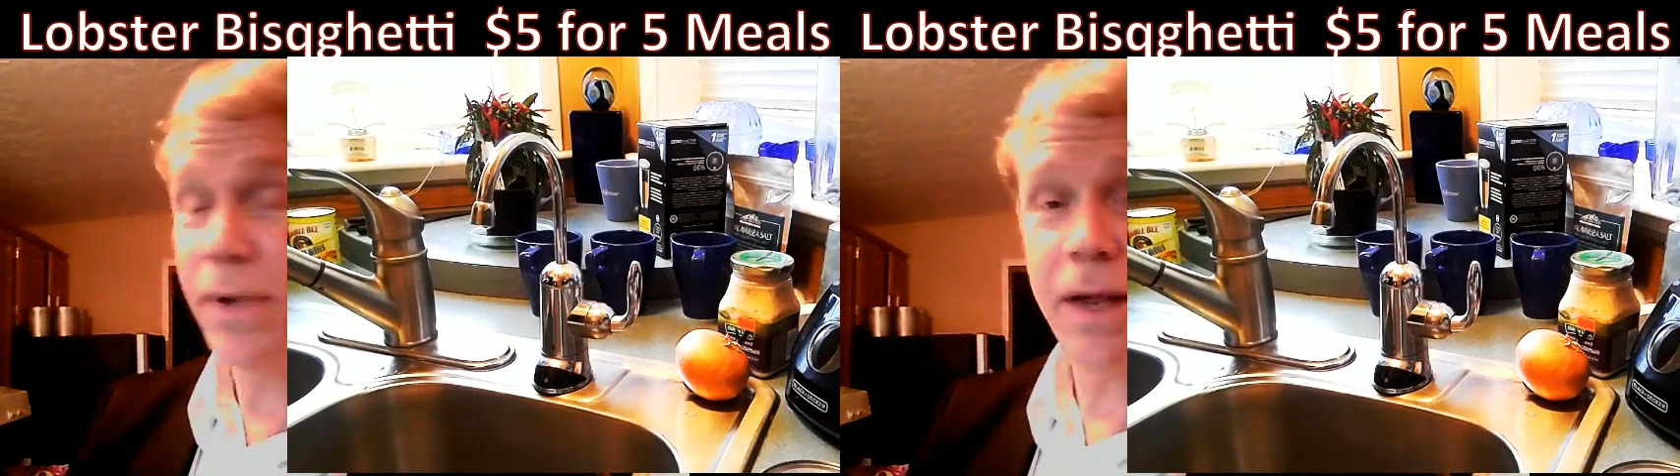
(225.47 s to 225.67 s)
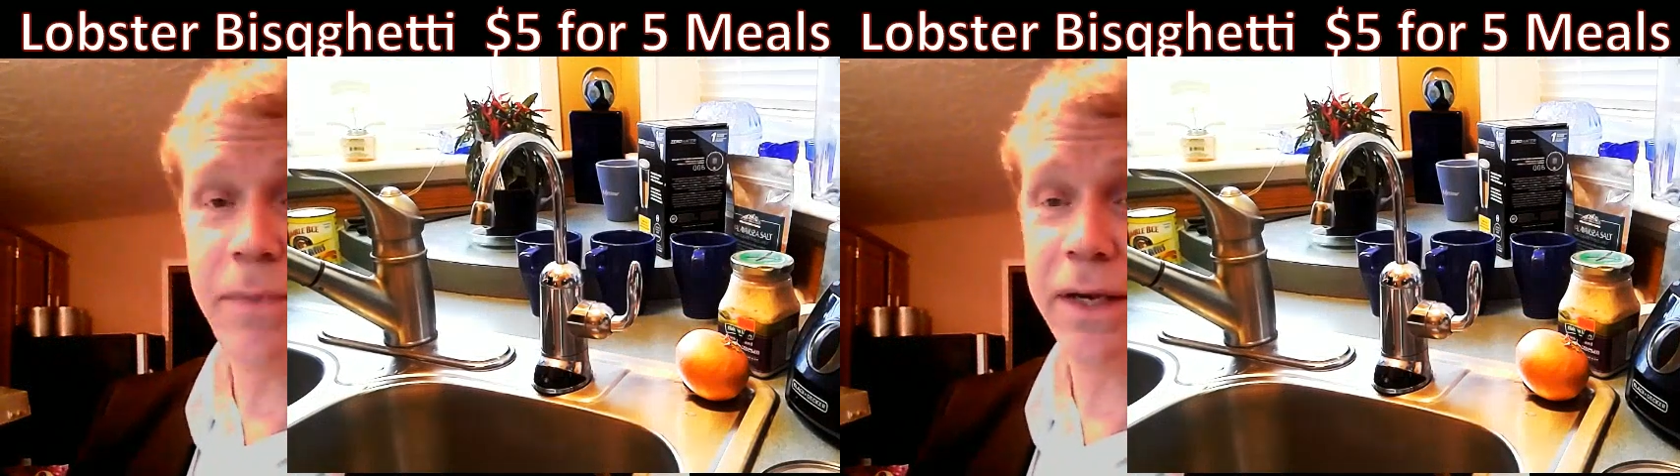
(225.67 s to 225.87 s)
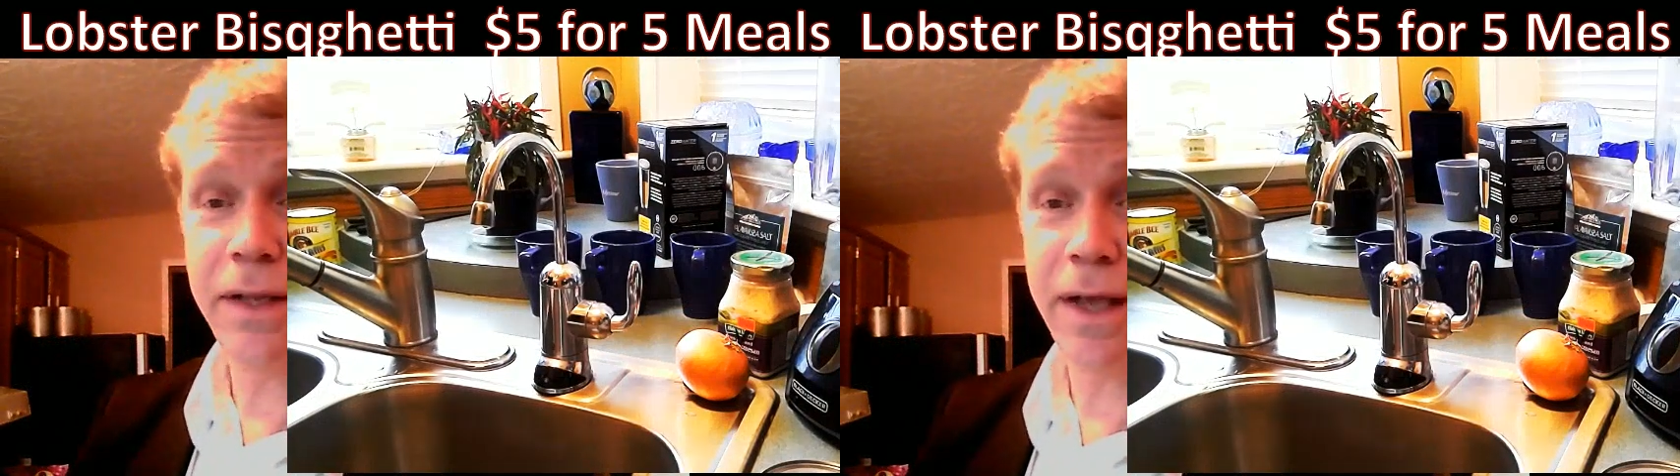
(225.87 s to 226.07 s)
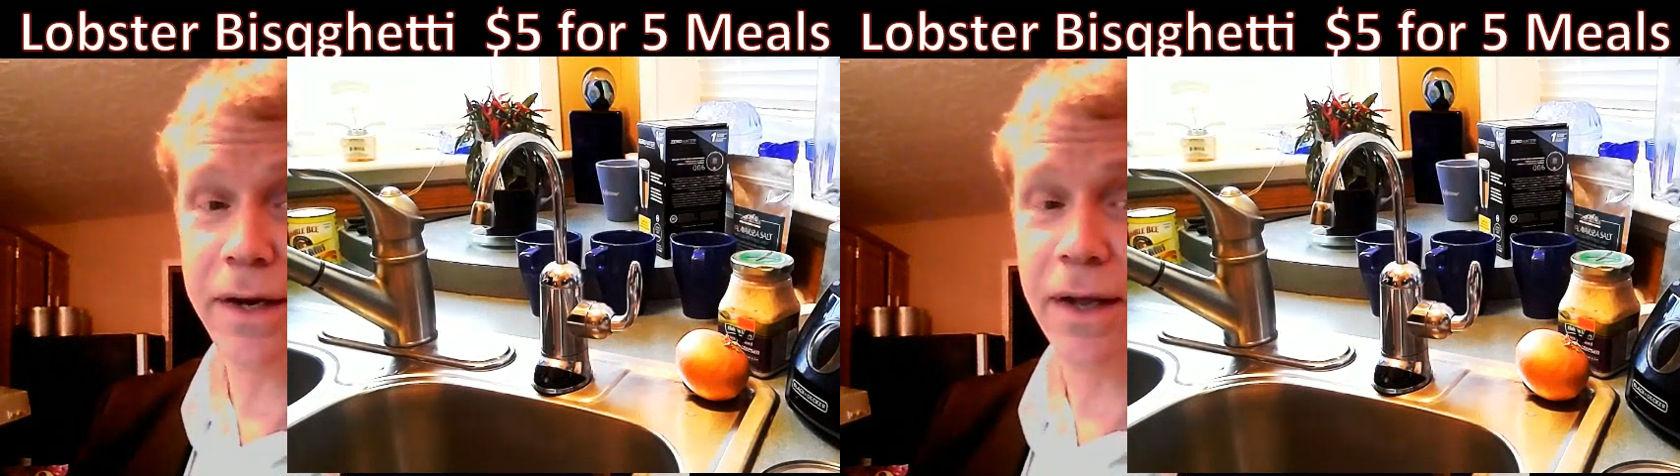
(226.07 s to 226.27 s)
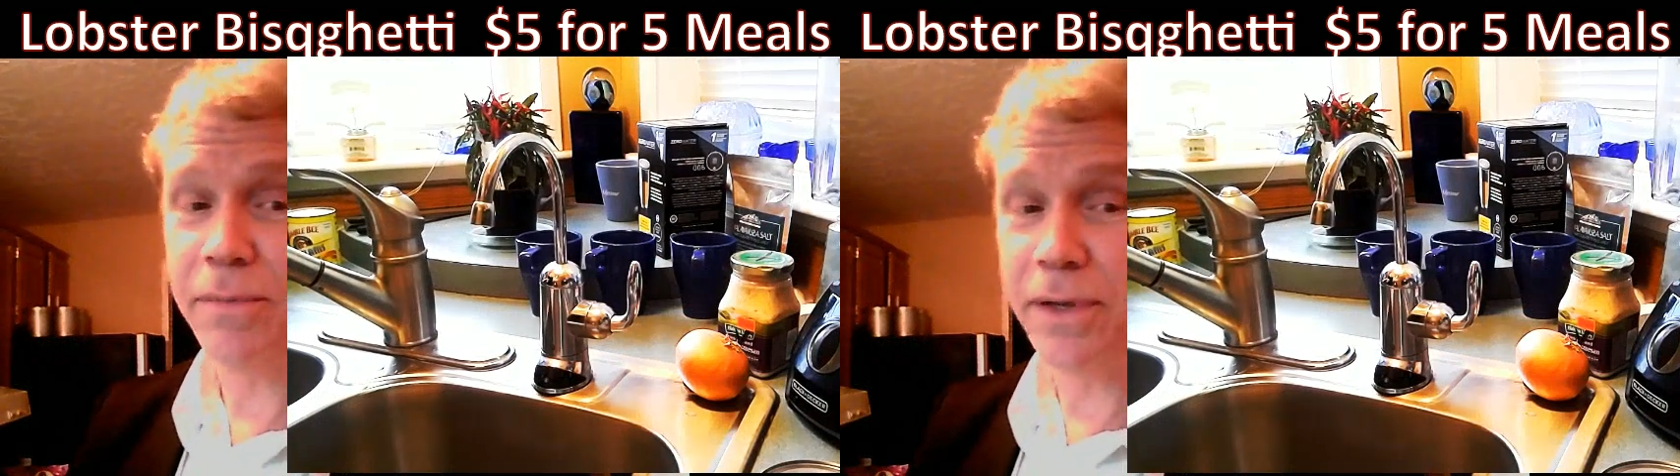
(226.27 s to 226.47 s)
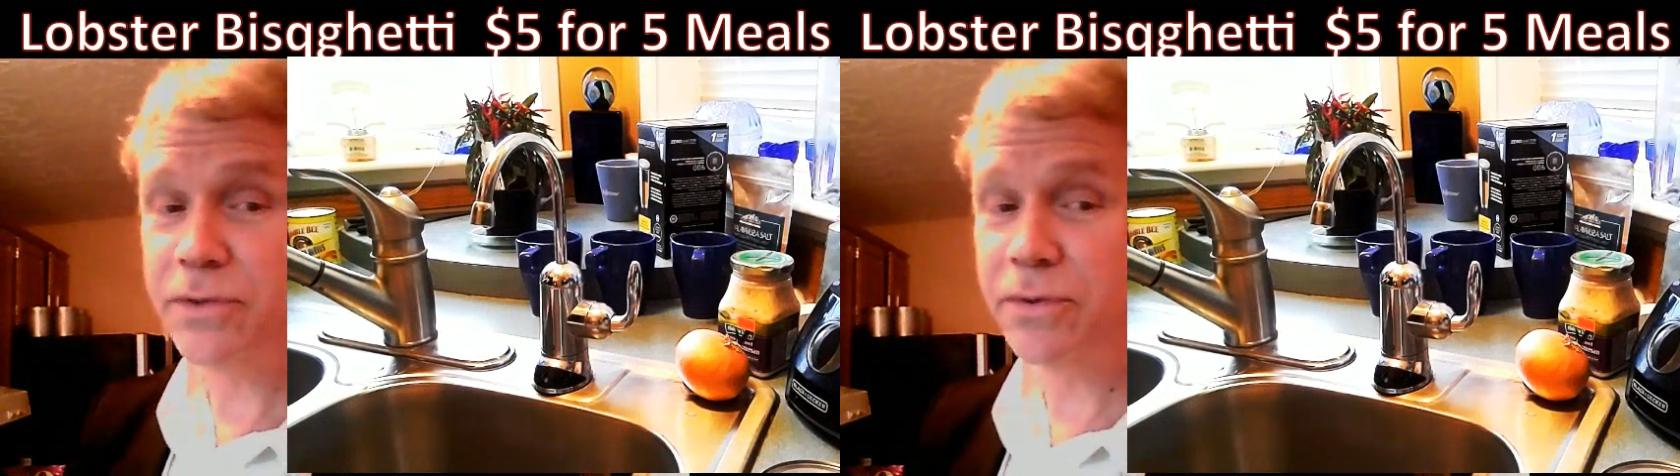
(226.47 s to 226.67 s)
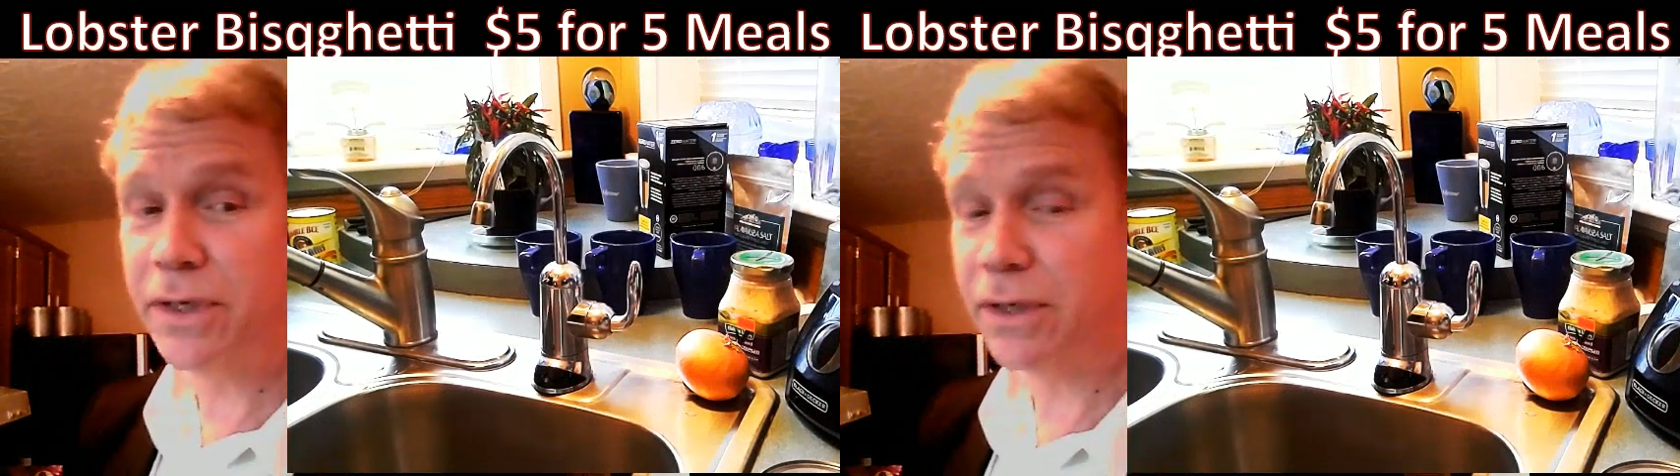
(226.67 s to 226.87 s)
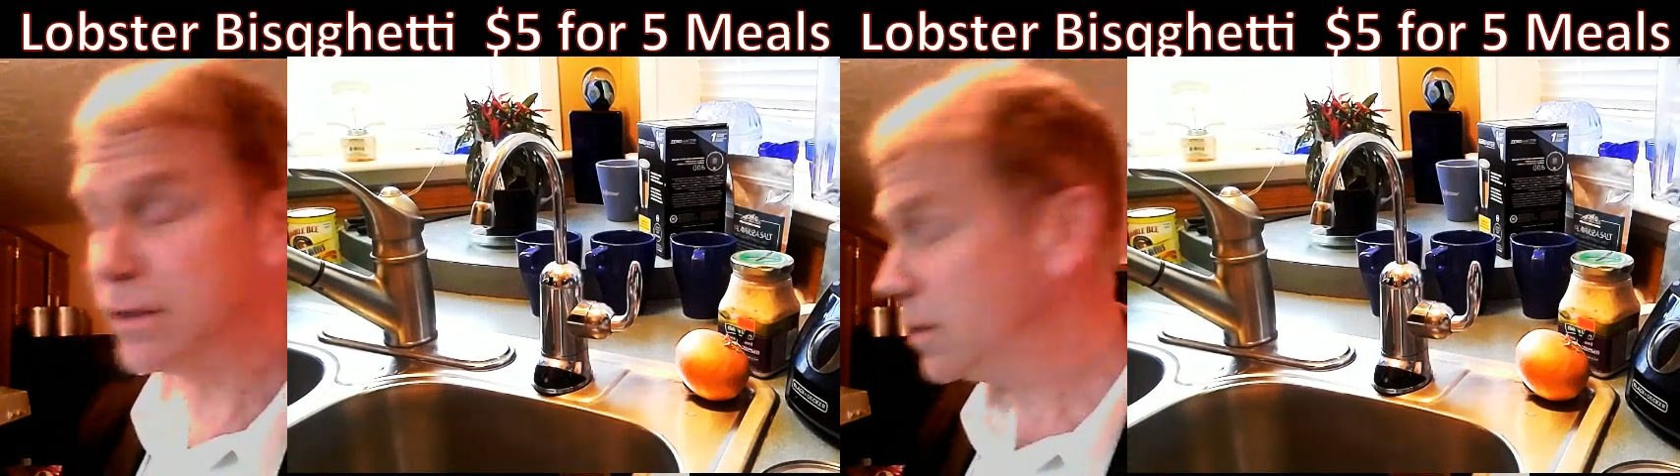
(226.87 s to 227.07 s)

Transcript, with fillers: not making that up. It's real.